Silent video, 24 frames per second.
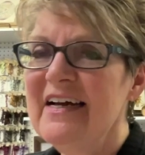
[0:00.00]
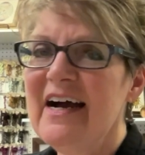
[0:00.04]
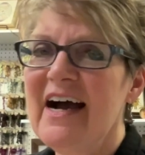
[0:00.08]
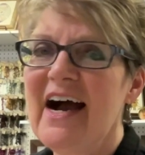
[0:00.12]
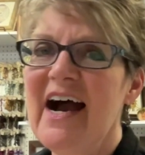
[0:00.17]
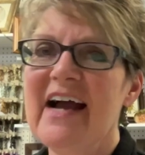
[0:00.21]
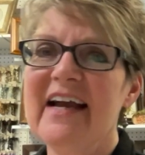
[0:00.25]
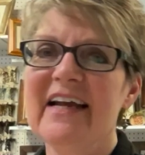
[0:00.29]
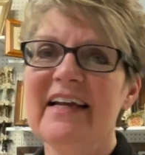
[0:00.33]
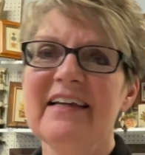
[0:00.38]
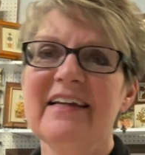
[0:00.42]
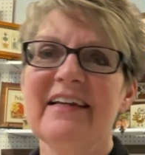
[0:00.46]

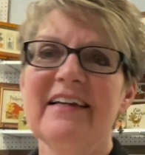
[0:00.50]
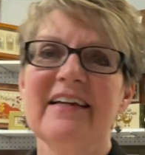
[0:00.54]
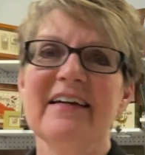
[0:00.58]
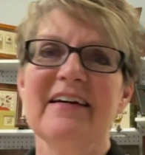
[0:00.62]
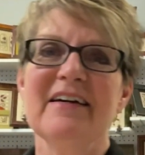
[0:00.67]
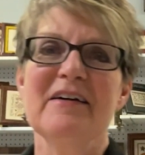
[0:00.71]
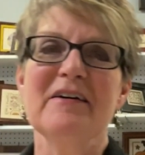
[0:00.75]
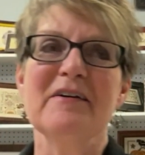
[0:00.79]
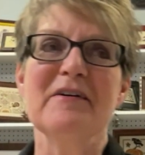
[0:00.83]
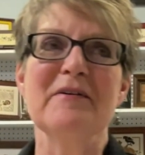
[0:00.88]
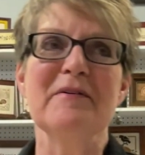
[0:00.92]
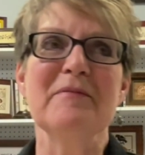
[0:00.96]
I
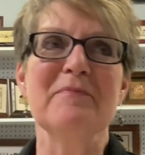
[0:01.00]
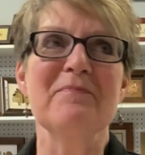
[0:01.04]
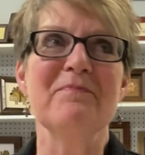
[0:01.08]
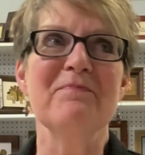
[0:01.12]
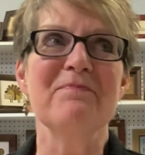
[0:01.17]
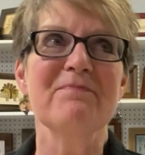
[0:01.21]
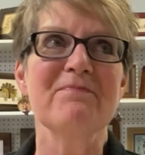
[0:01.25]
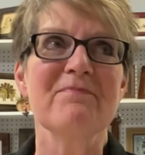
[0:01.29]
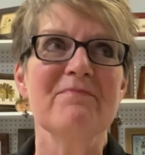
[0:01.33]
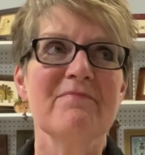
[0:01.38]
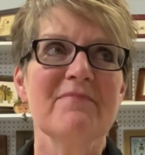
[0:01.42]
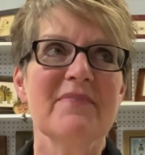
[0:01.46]

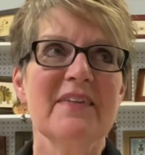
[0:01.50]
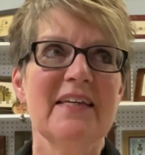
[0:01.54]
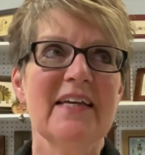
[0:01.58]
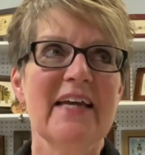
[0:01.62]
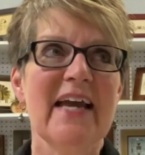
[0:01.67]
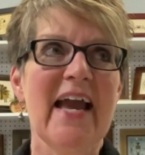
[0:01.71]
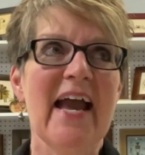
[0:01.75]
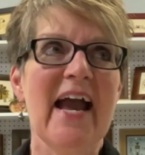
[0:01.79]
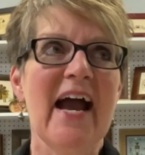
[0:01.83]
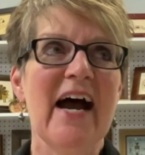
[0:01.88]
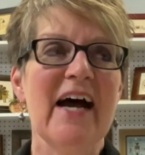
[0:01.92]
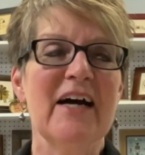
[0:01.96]

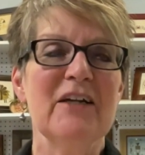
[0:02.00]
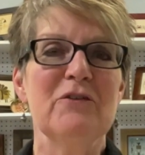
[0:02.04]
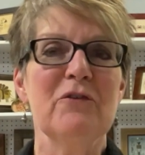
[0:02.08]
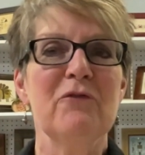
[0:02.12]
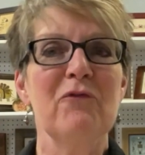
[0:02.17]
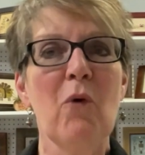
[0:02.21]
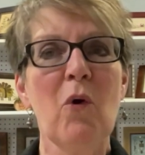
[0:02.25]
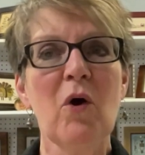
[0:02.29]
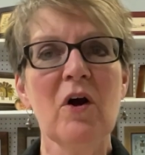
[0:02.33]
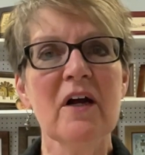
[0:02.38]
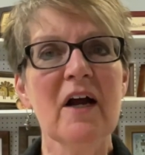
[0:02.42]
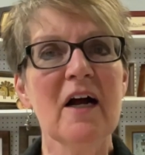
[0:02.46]
had
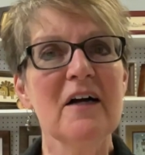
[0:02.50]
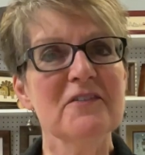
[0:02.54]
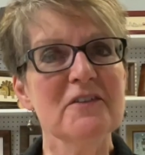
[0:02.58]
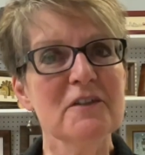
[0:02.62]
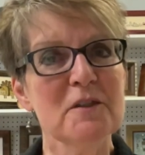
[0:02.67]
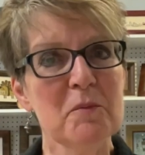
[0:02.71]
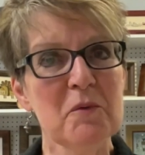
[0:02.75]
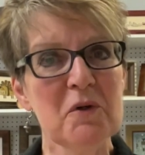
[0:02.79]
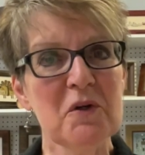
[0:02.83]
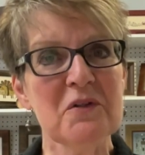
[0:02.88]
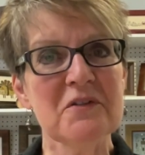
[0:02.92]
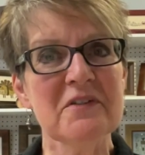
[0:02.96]
4
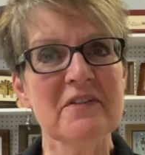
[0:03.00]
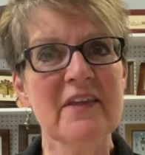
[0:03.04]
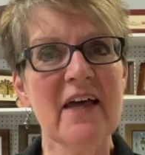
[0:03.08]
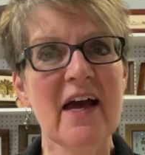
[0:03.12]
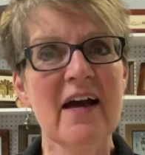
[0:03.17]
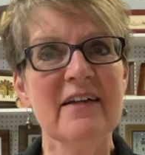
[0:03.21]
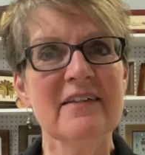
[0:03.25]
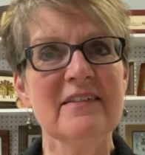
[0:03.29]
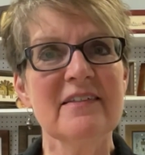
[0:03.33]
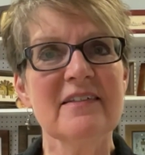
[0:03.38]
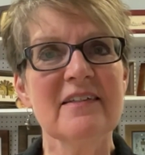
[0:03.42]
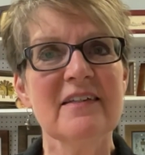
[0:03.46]
customers
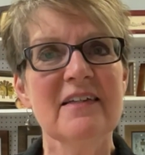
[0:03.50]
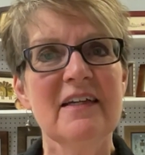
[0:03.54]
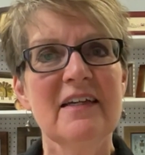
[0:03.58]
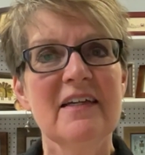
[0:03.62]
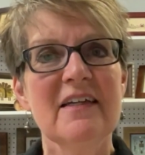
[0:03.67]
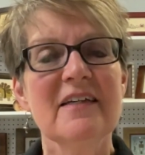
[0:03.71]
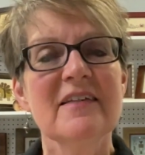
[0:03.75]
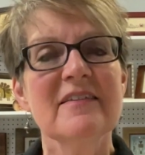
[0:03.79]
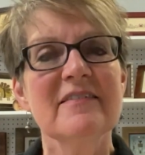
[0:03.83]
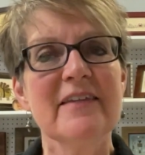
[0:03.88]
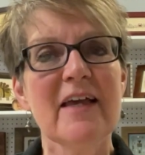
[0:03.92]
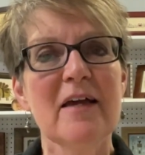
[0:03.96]
that
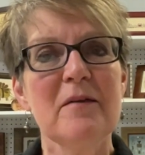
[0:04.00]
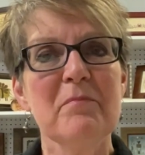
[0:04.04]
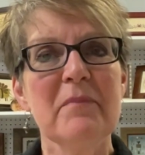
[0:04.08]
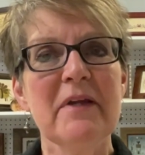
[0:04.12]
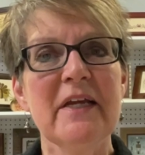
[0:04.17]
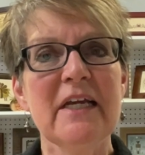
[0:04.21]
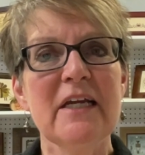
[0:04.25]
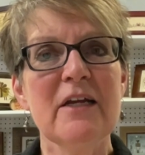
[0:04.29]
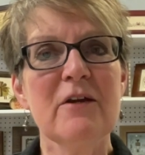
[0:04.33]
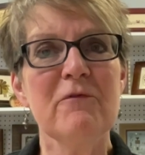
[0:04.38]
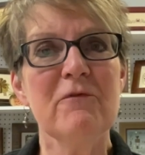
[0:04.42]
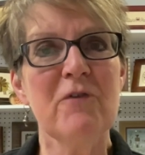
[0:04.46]
sent
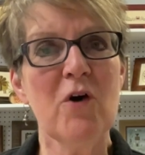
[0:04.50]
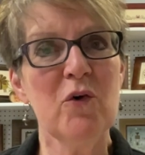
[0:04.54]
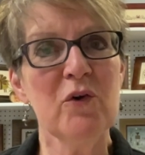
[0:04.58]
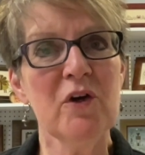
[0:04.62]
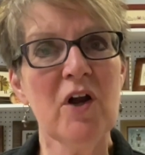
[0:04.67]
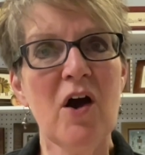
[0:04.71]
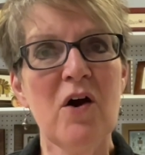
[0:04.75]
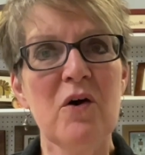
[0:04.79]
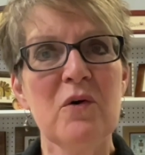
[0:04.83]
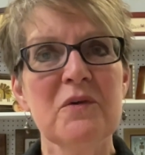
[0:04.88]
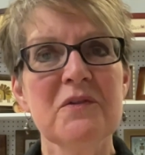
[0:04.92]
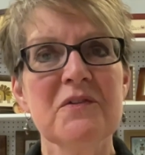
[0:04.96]
me
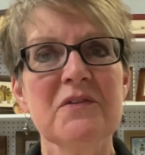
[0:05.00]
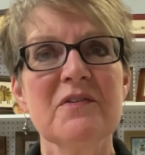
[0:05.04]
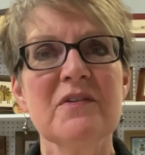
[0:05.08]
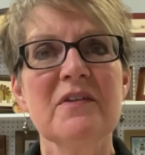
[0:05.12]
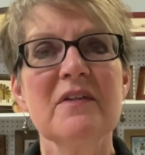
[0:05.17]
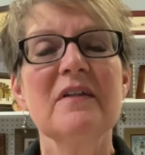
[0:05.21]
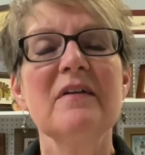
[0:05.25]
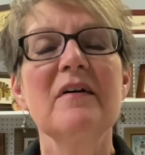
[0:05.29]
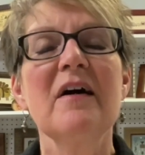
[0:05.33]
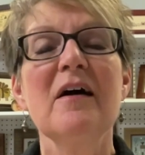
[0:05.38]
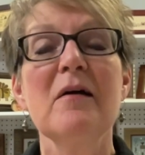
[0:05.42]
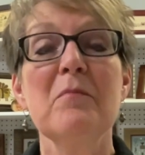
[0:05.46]
photos,
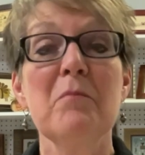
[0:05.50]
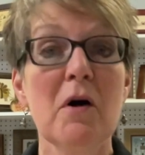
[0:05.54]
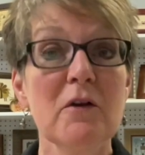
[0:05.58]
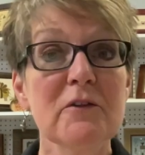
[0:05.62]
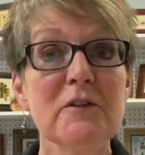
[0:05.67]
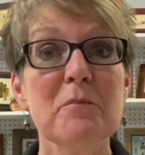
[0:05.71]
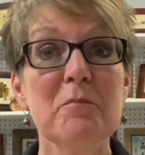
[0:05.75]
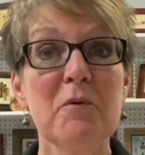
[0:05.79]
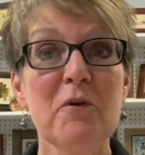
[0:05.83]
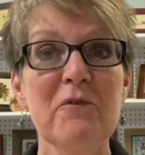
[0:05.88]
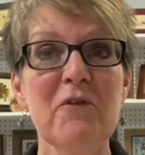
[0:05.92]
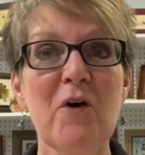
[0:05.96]

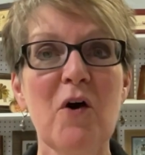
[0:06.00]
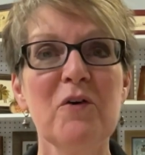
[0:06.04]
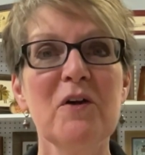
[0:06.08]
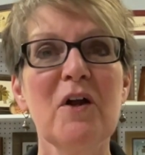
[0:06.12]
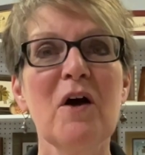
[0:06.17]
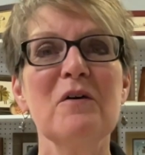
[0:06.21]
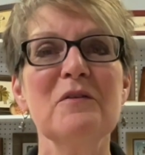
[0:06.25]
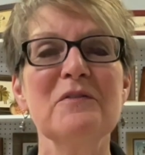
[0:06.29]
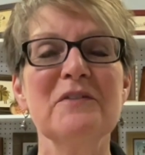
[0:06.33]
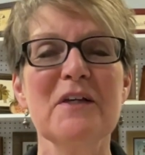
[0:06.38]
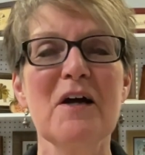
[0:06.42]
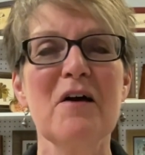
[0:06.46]
multiple
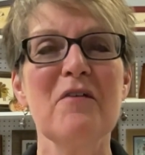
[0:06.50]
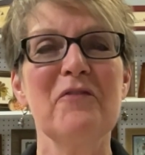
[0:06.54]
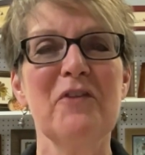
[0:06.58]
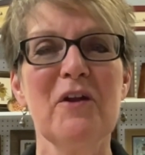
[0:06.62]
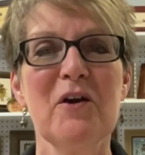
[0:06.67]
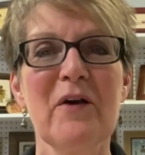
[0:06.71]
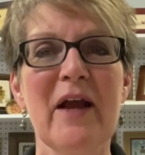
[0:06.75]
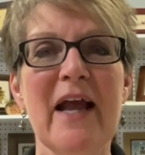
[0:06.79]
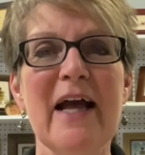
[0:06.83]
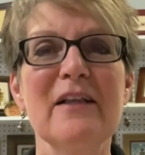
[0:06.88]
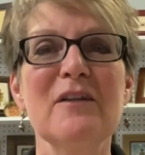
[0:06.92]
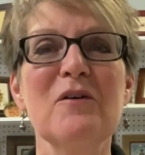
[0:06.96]
photos of their
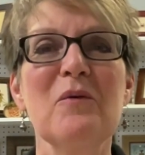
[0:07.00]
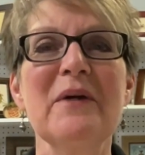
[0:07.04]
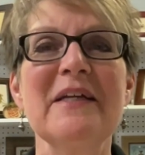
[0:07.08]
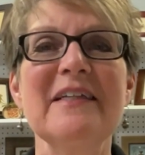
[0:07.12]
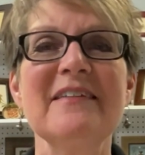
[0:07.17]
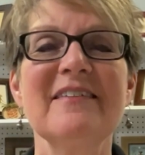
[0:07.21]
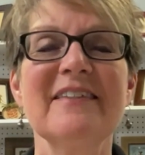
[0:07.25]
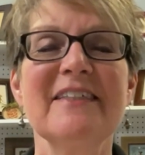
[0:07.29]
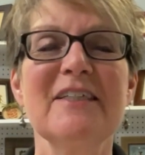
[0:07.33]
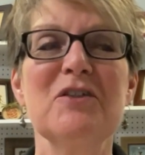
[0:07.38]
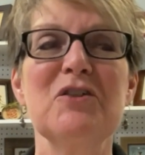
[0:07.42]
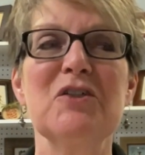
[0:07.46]
Halloween
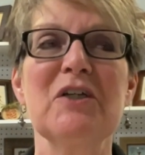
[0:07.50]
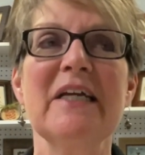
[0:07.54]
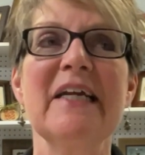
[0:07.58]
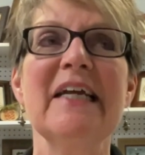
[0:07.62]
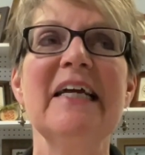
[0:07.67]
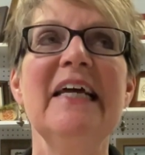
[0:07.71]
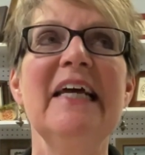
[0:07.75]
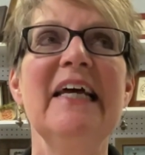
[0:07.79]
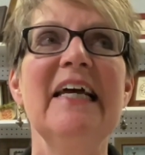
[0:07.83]
stitching.